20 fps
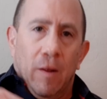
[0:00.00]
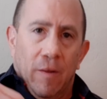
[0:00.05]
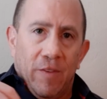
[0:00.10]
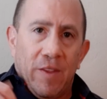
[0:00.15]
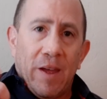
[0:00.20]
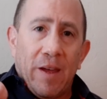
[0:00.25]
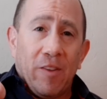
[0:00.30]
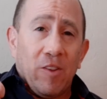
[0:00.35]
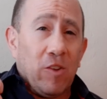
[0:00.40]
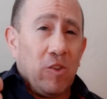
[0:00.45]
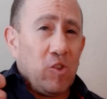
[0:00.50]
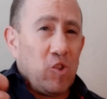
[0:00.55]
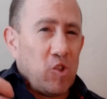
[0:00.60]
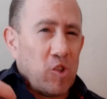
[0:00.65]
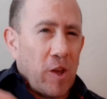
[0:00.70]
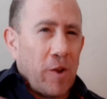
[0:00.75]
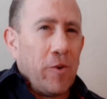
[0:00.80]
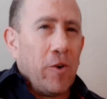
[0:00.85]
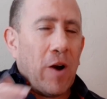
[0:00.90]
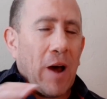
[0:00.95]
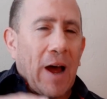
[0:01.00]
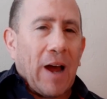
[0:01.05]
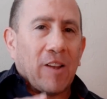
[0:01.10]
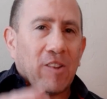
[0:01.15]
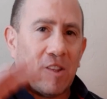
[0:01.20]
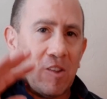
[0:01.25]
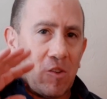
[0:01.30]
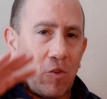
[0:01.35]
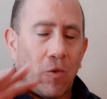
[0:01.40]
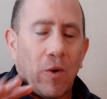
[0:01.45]
That general
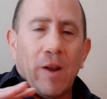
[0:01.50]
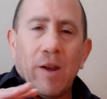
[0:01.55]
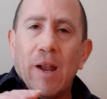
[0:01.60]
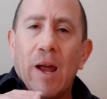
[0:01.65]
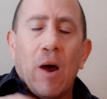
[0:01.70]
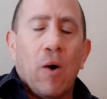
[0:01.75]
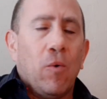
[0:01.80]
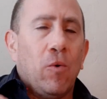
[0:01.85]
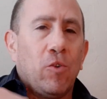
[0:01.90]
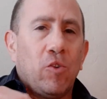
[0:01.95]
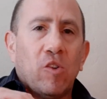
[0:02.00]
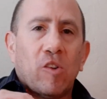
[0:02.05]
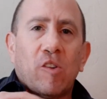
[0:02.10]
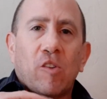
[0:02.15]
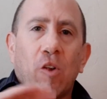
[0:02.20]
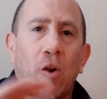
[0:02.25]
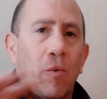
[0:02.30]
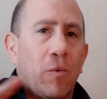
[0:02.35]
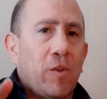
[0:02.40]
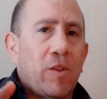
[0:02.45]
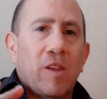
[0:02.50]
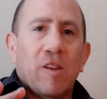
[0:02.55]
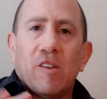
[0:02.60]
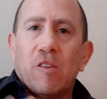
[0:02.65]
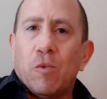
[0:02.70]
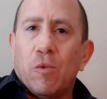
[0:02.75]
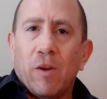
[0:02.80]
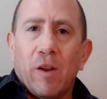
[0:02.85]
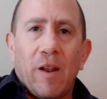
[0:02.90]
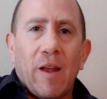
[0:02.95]
accents right now, we'll just start with
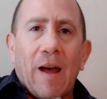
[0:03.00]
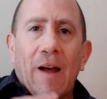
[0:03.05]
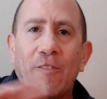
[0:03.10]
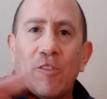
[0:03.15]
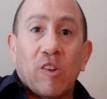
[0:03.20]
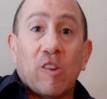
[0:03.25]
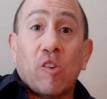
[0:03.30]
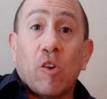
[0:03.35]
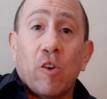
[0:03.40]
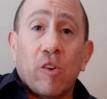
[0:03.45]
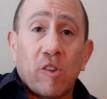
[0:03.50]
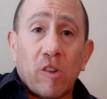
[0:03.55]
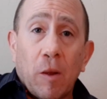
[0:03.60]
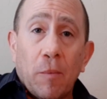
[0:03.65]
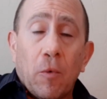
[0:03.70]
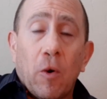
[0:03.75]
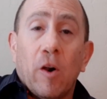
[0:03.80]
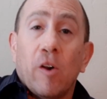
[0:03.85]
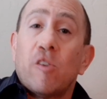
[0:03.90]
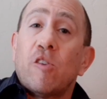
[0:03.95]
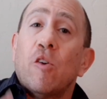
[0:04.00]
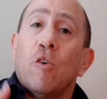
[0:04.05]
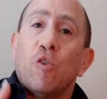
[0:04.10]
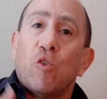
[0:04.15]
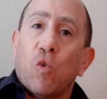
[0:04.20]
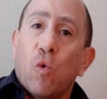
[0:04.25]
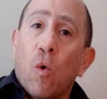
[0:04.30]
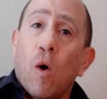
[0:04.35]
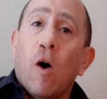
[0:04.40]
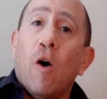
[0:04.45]
this. We're going to have to start somewhere. So
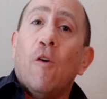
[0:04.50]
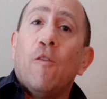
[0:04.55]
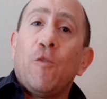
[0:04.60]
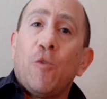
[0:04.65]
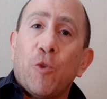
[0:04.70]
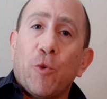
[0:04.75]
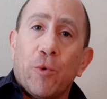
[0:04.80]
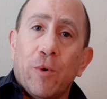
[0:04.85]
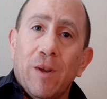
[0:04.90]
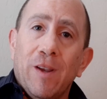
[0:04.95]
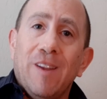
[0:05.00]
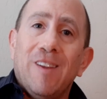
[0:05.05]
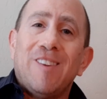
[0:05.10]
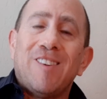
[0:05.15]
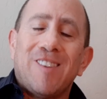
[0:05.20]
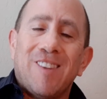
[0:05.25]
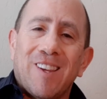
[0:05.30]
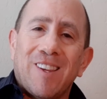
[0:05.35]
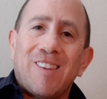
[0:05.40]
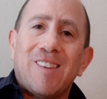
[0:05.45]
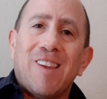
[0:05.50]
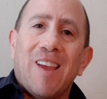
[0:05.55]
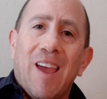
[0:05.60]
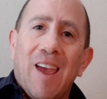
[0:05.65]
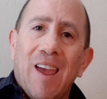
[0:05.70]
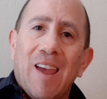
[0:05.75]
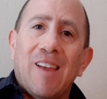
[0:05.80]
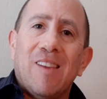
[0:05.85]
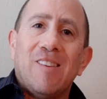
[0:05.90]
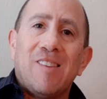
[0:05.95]
12, 3, 6,
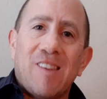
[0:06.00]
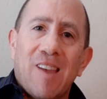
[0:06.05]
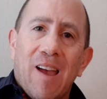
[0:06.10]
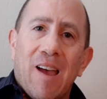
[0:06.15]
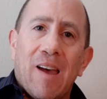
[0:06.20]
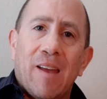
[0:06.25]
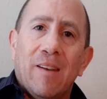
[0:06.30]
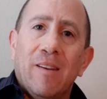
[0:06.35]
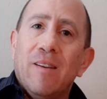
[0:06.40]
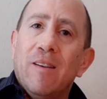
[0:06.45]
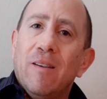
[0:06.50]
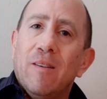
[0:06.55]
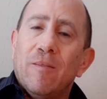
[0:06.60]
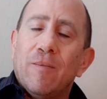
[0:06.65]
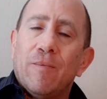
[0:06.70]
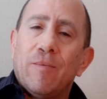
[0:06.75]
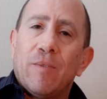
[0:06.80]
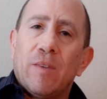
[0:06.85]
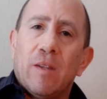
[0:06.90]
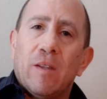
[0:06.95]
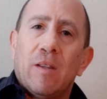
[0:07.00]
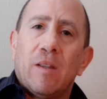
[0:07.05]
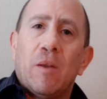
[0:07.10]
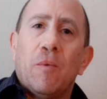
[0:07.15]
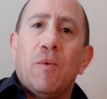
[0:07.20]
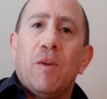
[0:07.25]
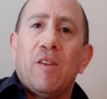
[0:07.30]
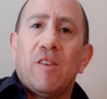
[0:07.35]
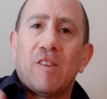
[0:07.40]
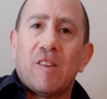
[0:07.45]
8, 10.
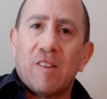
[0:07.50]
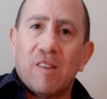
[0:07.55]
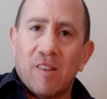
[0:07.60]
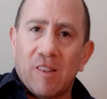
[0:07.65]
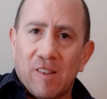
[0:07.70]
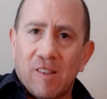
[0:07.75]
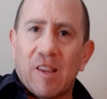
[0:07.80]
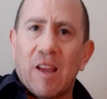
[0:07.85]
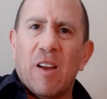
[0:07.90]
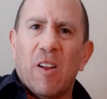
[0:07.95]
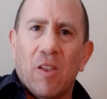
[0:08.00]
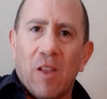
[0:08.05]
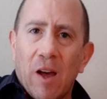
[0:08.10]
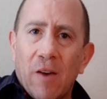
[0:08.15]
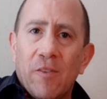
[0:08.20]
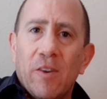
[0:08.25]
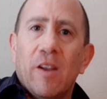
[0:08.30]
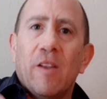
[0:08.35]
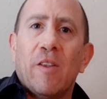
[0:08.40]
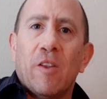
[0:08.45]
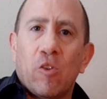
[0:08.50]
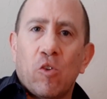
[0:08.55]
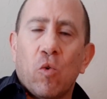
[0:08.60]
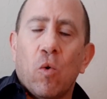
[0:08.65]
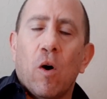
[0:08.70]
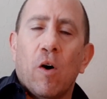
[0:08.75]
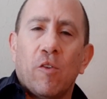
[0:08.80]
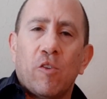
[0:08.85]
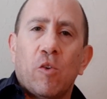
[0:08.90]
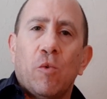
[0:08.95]
And we say 11 and then
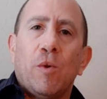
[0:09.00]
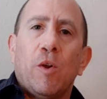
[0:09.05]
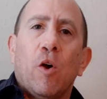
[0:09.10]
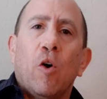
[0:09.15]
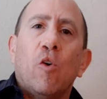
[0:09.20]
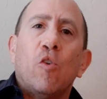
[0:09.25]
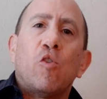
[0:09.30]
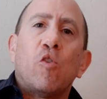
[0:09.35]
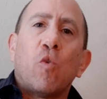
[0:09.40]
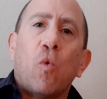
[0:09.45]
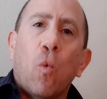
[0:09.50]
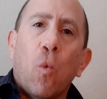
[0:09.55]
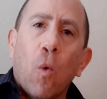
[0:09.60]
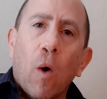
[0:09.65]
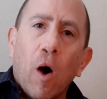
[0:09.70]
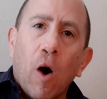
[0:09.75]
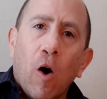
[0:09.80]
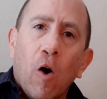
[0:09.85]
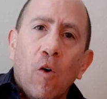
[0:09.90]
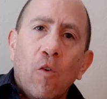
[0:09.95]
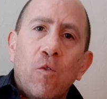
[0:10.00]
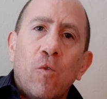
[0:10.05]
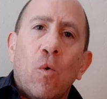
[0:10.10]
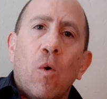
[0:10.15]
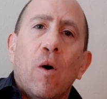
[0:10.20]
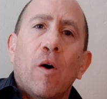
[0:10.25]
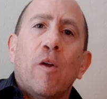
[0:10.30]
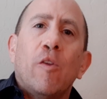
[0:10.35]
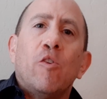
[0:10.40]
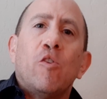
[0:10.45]
12. So we go 12,
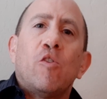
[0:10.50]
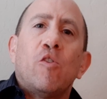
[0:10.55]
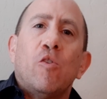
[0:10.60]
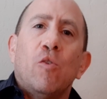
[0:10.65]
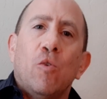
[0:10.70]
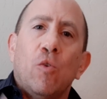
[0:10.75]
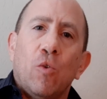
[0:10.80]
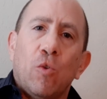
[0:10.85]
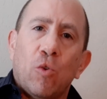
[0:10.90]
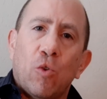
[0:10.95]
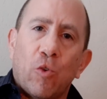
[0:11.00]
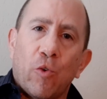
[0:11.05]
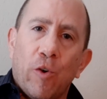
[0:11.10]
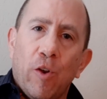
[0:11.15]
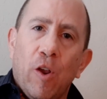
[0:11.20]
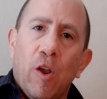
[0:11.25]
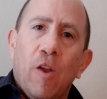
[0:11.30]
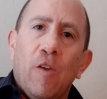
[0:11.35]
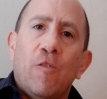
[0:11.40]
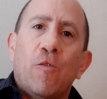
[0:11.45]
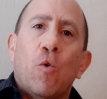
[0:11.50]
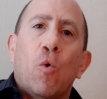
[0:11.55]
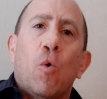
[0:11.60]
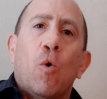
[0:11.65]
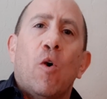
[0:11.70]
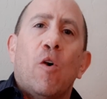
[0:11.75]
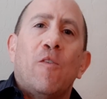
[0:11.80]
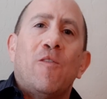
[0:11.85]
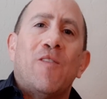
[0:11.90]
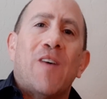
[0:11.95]
1, 2, 3,
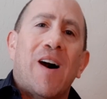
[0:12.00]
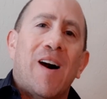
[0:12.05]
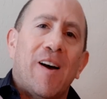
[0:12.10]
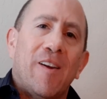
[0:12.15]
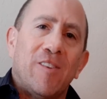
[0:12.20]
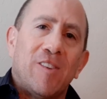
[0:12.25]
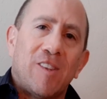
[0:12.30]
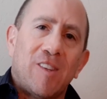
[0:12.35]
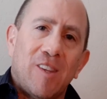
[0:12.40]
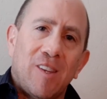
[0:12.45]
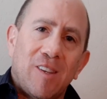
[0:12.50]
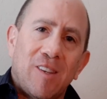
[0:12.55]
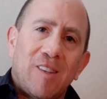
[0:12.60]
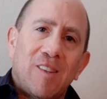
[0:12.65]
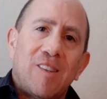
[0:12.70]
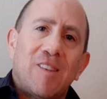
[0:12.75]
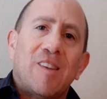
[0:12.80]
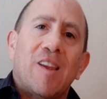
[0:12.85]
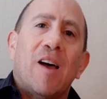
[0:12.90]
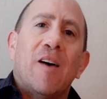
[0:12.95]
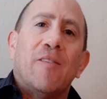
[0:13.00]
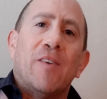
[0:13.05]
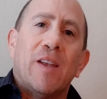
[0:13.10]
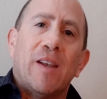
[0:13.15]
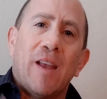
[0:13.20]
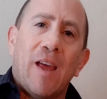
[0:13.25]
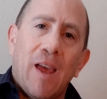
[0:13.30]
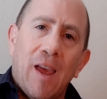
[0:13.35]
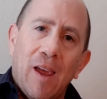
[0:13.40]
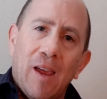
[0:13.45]
4, 5, 6,
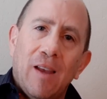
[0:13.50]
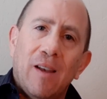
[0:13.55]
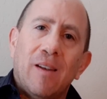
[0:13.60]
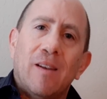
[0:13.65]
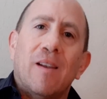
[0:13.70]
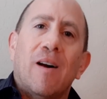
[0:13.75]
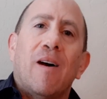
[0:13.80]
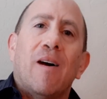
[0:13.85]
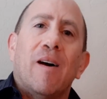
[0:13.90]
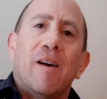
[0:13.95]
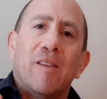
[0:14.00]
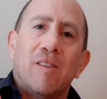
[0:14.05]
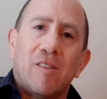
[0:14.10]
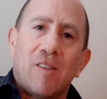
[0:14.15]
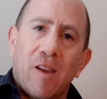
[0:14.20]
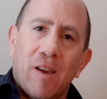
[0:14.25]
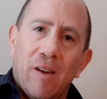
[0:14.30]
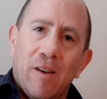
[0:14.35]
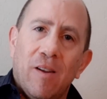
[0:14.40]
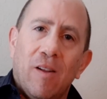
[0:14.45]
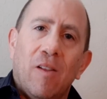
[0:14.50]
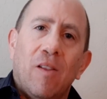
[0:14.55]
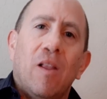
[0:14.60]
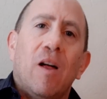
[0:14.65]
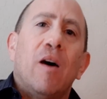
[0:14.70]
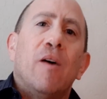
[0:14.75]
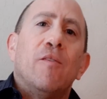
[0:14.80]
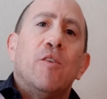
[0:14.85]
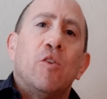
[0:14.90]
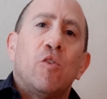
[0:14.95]
7, 8, 9, 10,
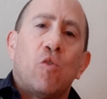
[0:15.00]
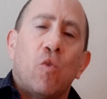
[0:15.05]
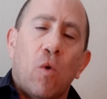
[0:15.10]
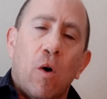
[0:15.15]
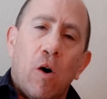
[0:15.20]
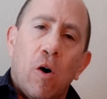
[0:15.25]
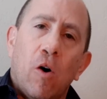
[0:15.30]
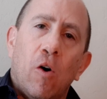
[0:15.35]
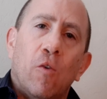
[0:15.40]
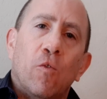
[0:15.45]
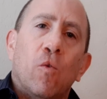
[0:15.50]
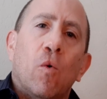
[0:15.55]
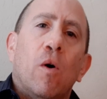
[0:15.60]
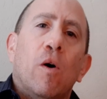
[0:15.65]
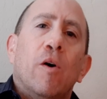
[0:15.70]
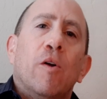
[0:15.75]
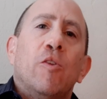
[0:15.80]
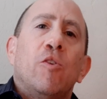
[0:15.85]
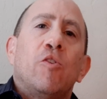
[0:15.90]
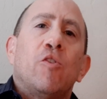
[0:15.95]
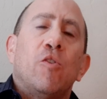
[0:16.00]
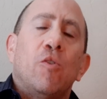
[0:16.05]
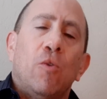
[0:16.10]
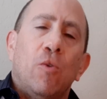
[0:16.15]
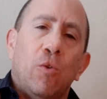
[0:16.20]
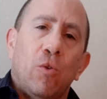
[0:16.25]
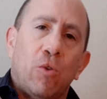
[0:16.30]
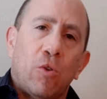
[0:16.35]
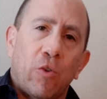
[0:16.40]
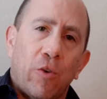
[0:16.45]
11, 12, 1,
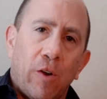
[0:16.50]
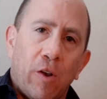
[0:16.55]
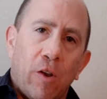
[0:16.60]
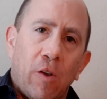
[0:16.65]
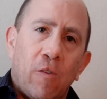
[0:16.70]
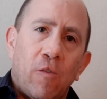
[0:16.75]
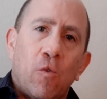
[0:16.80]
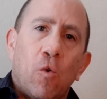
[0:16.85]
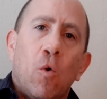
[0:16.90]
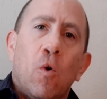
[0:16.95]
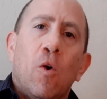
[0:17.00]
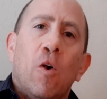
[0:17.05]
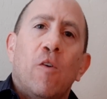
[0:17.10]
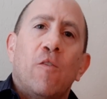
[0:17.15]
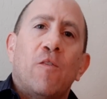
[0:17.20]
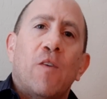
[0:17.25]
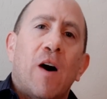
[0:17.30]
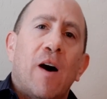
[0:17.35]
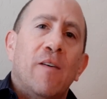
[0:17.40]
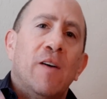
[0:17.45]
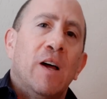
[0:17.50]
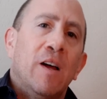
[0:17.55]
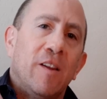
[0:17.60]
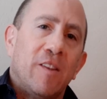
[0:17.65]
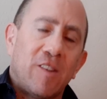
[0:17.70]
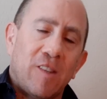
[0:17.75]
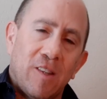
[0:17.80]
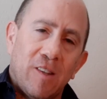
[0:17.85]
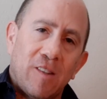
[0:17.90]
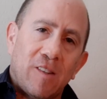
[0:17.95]
2, 3, 4, 5,
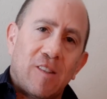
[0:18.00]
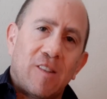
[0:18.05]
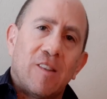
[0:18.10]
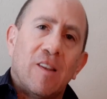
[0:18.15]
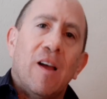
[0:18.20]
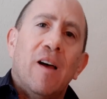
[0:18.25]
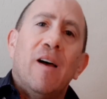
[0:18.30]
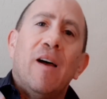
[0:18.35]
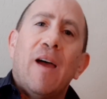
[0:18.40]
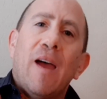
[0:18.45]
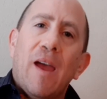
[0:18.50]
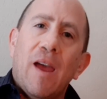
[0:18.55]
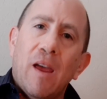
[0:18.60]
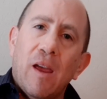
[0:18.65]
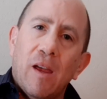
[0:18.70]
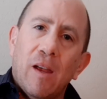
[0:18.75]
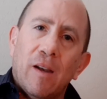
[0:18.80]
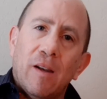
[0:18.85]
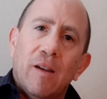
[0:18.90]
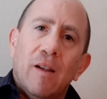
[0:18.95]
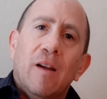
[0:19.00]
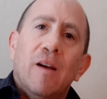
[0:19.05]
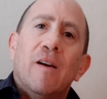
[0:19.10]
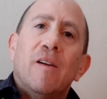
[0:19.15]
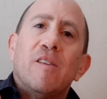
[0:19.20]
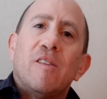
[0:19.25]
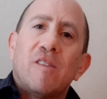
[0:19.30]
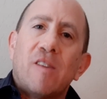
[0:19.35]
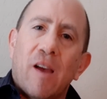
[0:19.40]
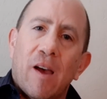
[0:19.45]
6, 8,
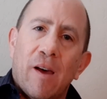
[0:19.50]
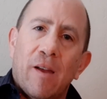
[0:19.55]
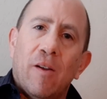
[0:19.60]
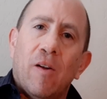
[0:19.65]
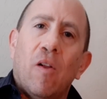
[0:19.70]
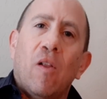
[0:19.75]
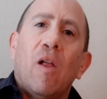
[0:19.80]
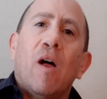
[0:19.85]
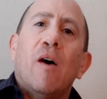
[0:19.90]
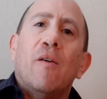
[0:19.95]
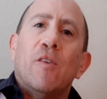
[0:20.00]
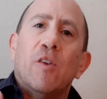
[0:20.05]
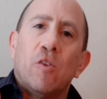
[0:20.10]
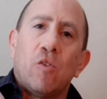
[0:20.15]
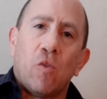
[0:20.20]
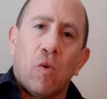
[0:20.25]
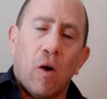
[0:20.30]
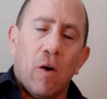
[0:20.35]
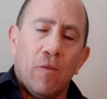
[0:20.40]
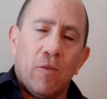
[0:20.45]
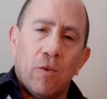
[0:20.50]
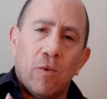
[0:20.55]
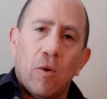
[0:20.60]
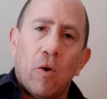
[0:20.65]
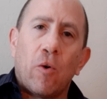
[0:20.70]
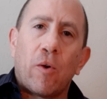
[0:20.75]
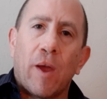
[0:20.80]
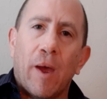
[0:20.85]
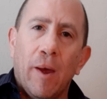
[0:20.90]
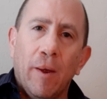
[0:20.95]
10, 11, 12.
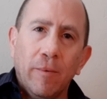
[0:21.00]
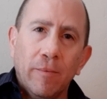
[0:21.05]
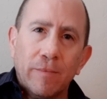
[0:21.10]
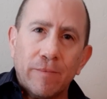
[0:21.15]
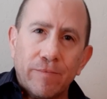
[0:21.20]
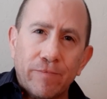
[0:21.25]
Okay?